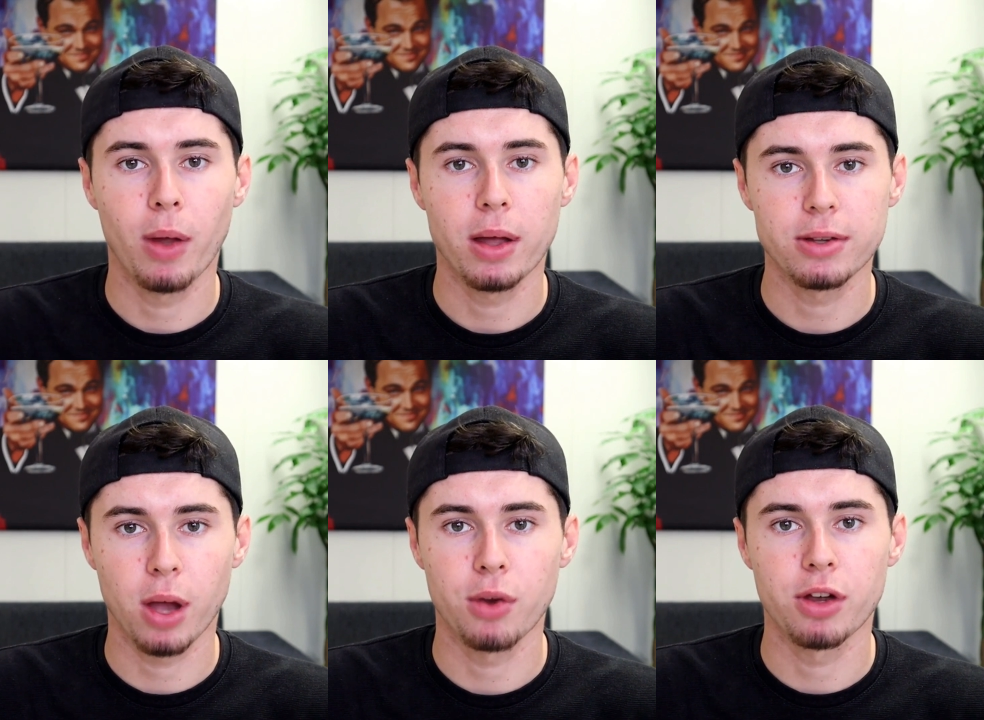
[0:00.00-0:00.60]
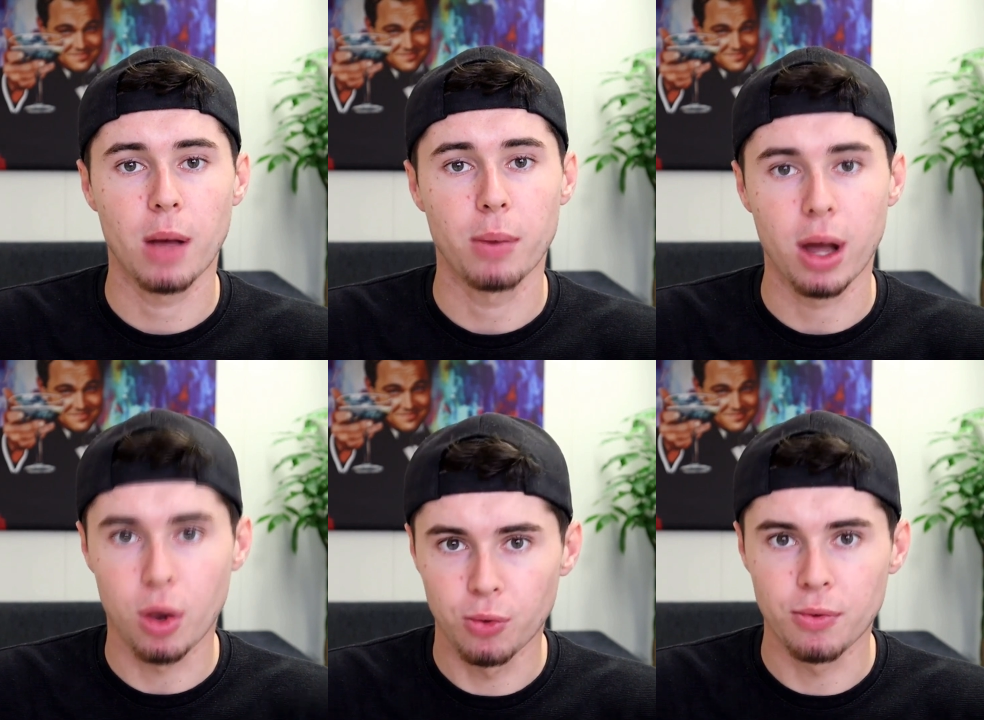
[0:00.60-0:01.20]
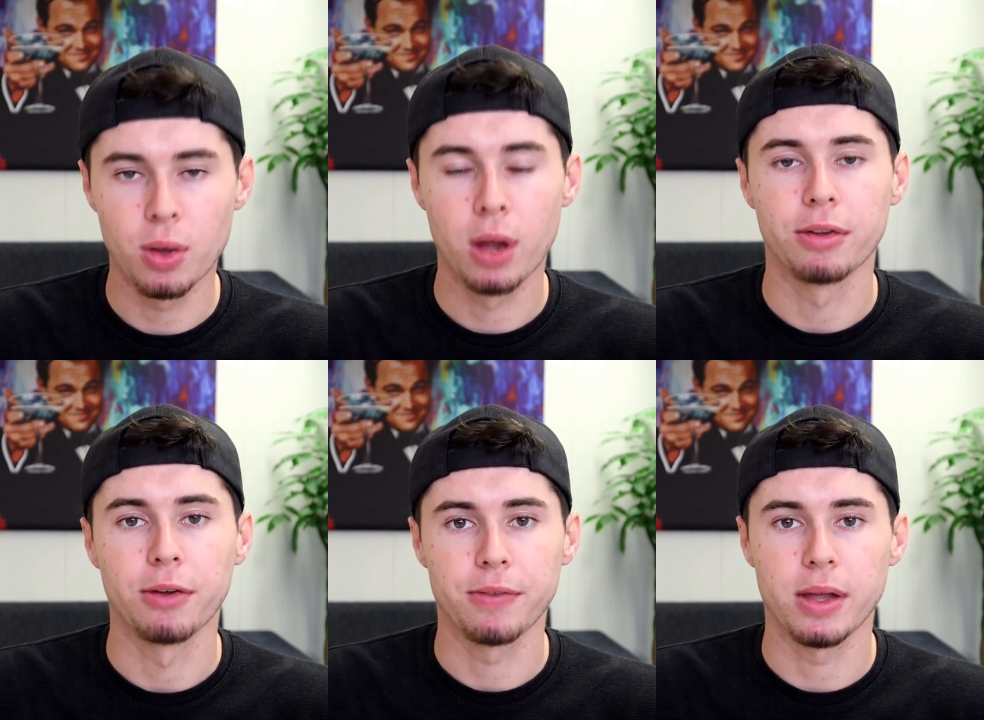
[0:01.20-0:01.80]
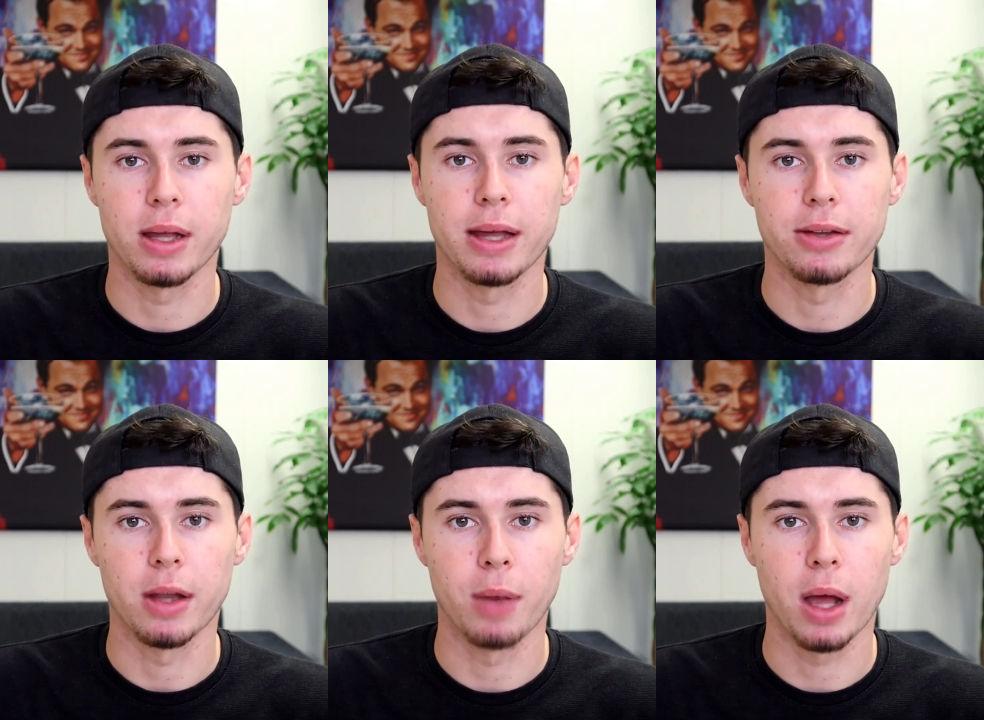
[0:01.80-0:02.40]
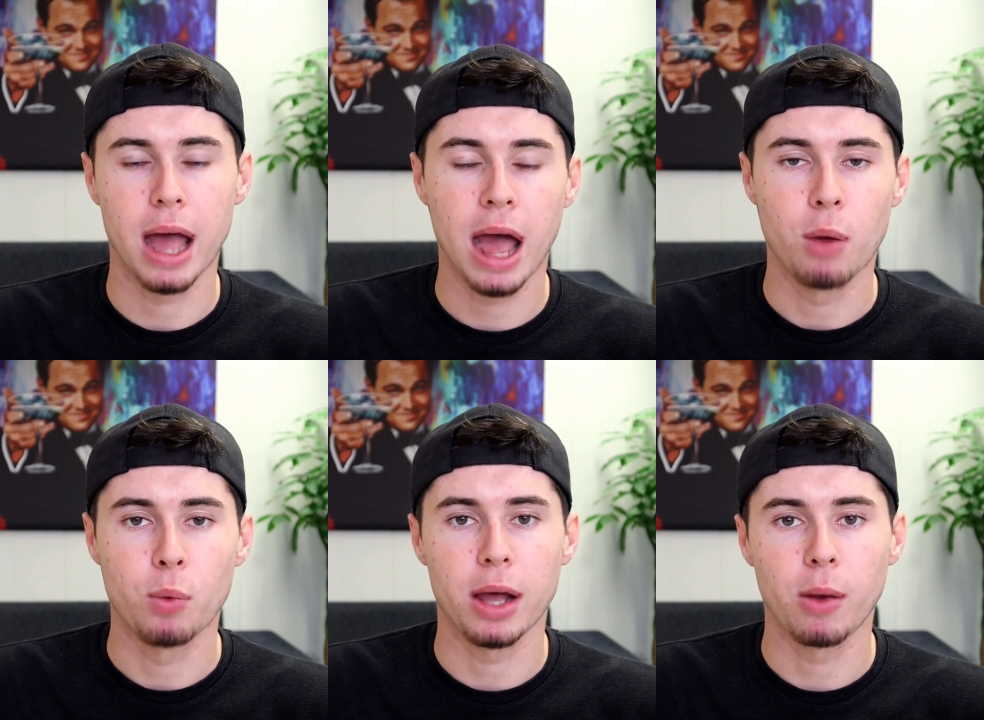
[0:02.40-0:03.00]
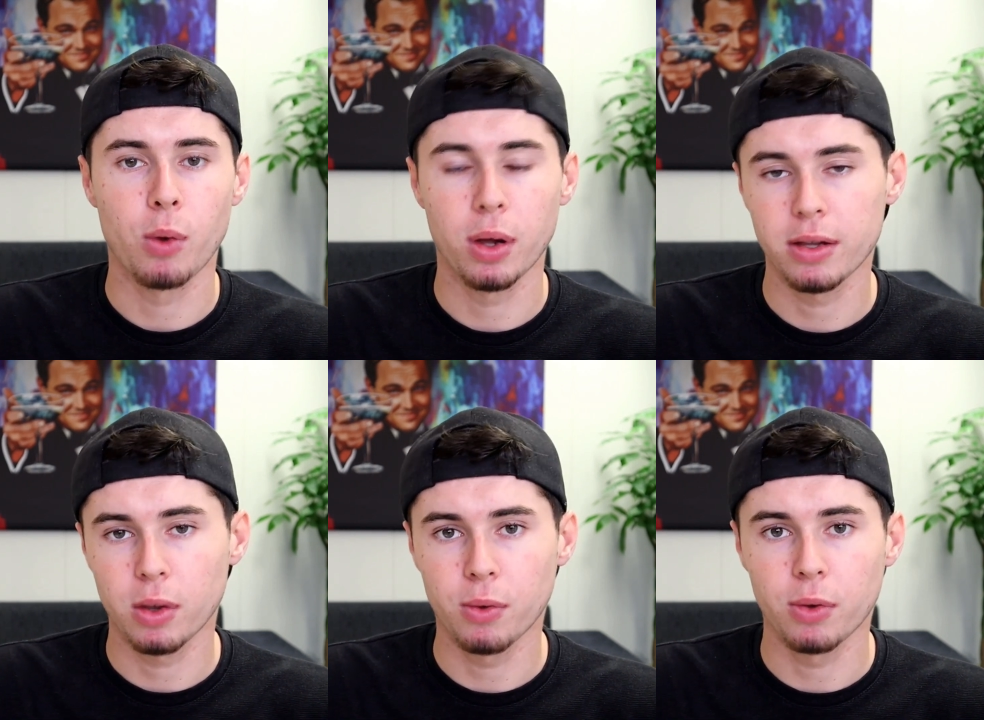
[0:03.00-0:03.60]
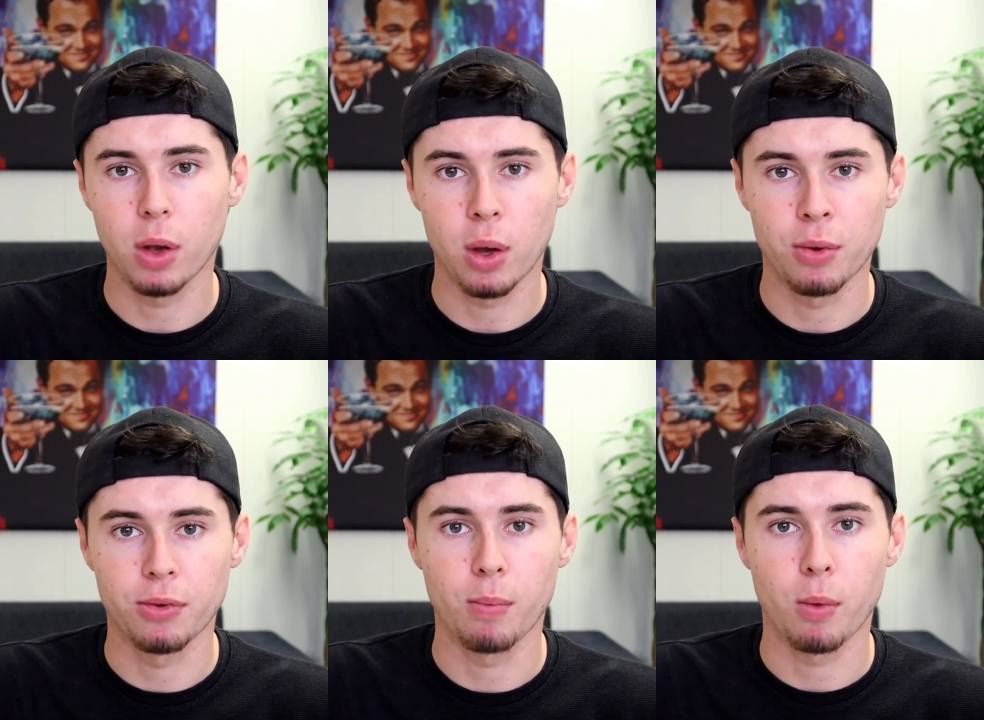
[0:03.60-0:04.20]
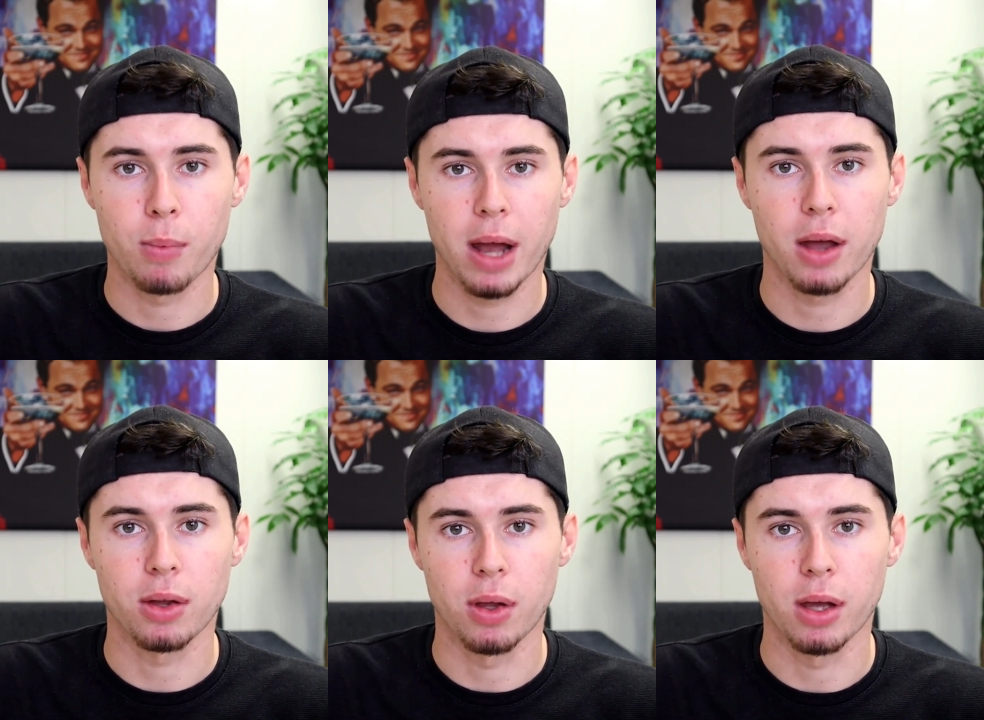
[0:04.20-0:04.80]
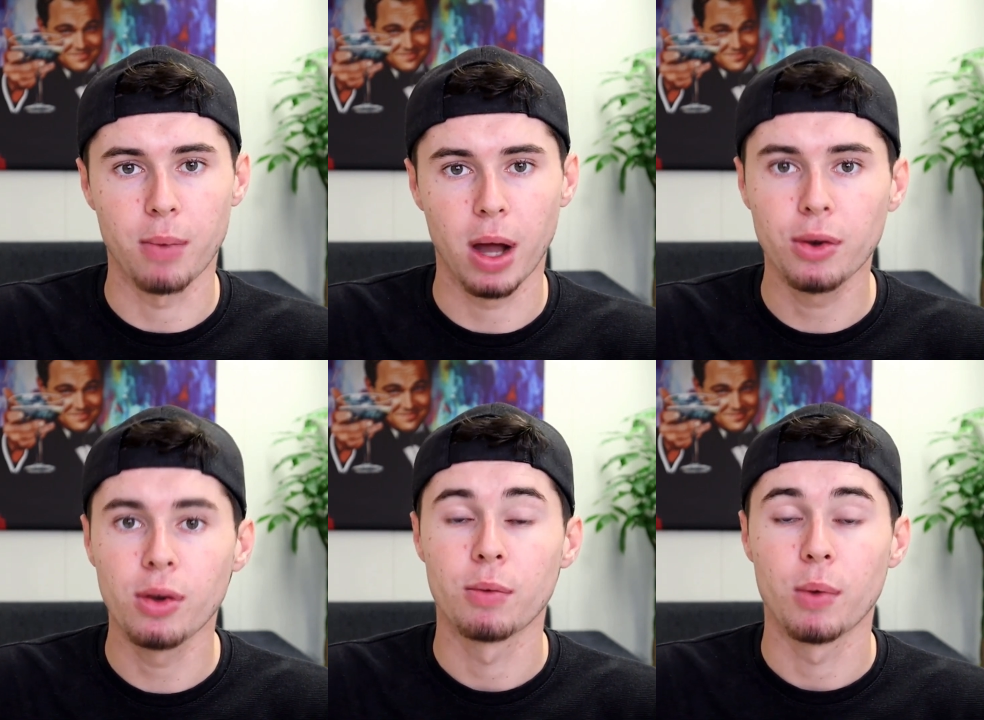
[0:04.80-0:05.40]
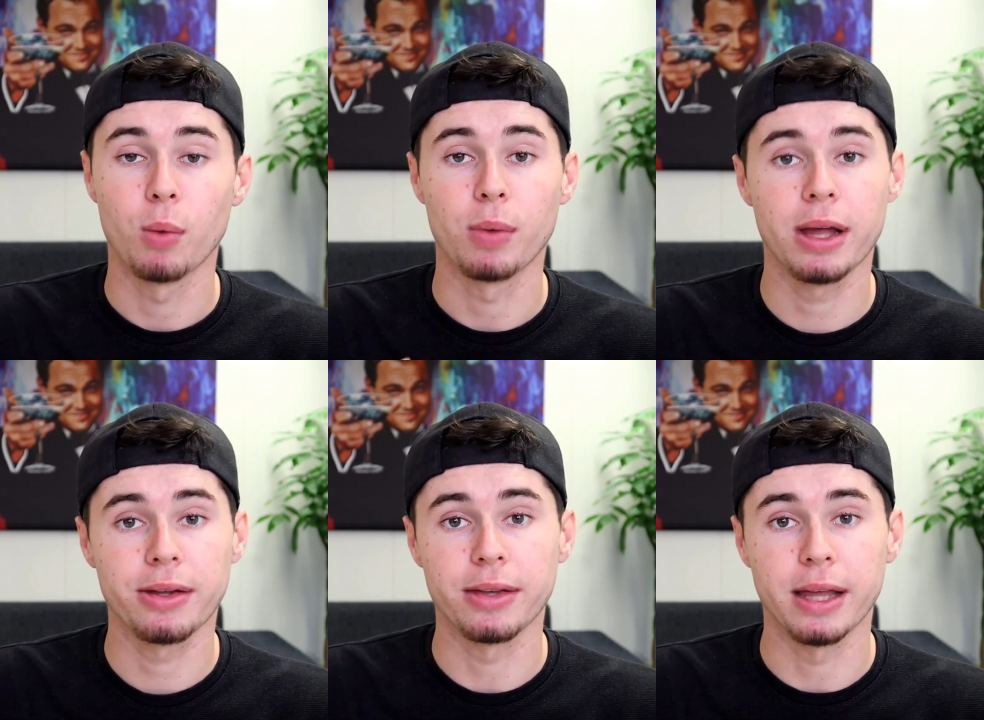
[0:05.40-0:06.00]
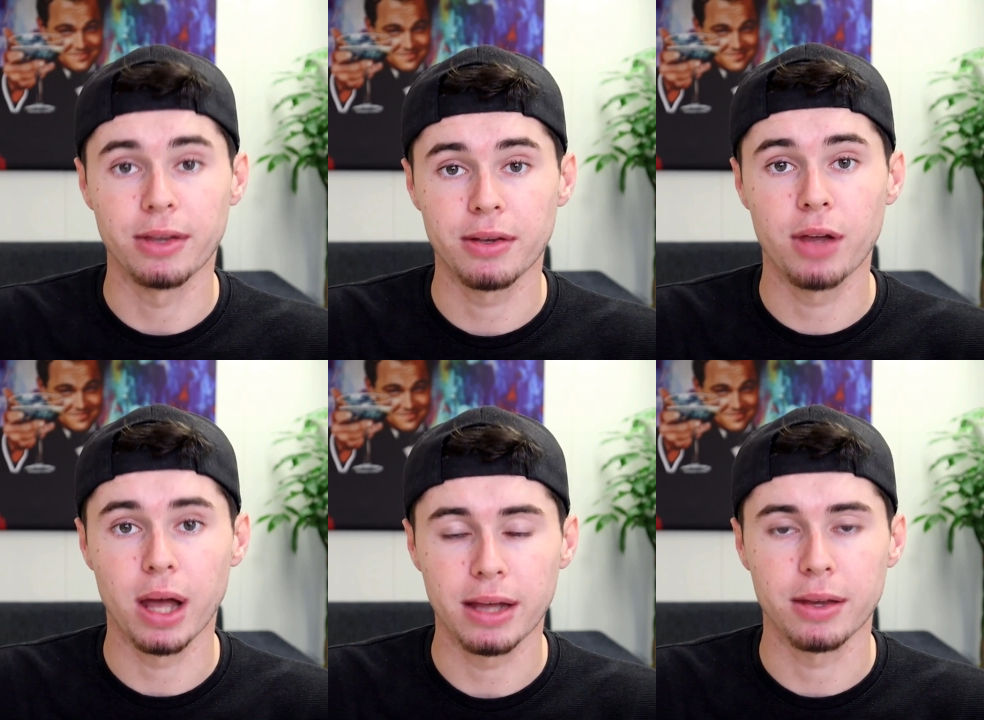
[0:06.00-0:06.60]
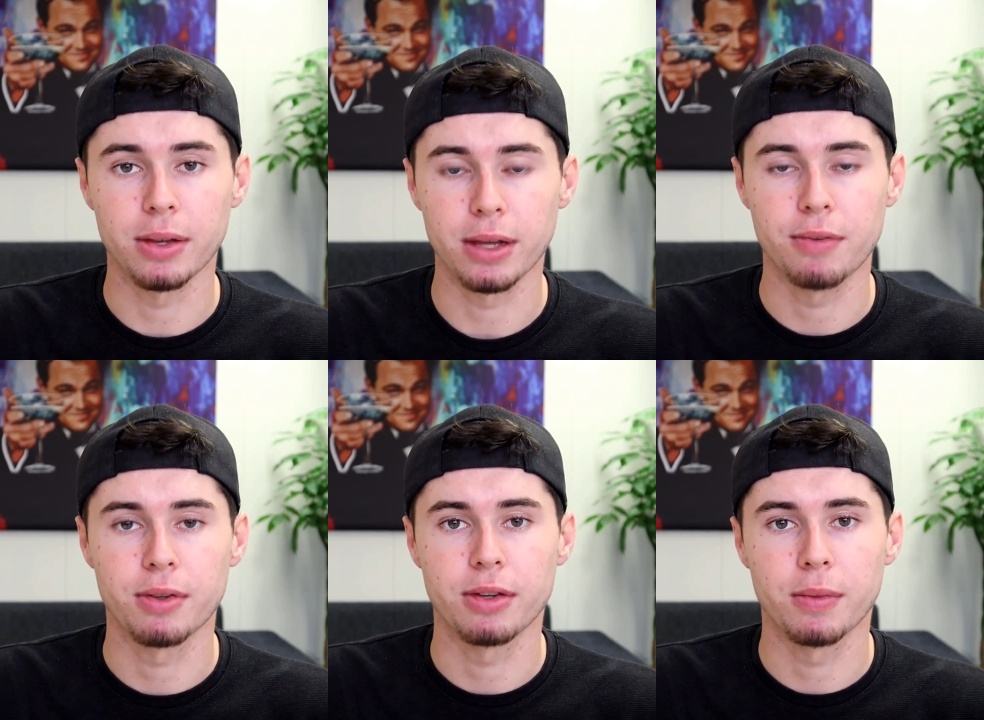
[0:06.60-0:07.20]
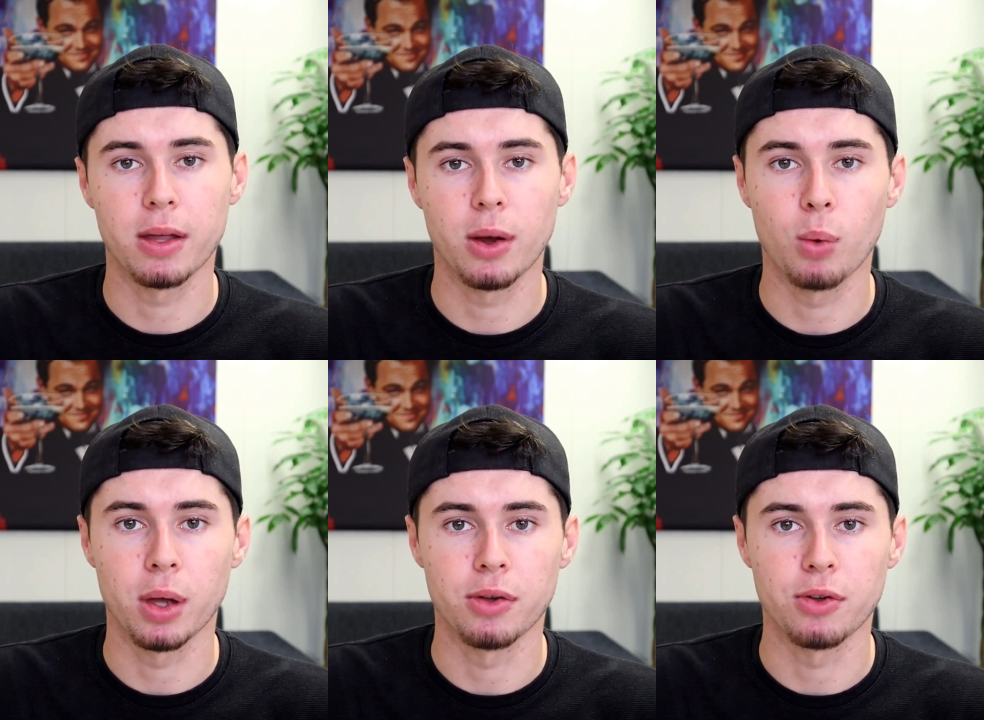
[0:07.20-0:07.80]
Speaker 1: Plus, I'll share my own thoughts and feelings about how well it works overall. So prepare to learn about uMobix and decide if it's something you want to